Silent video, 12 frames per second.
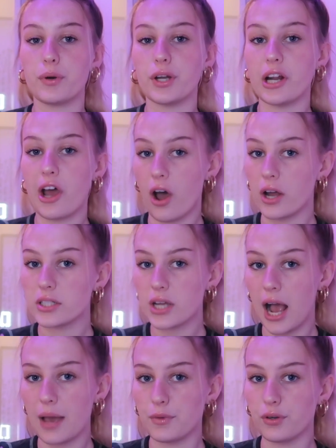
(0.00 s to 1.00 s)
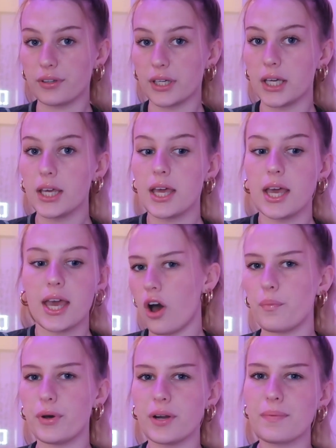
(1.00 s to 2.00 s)
put it onto iMovie. I'll
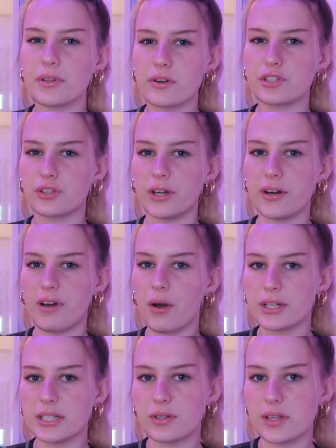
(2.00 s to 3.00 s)
put up a little screen of how I did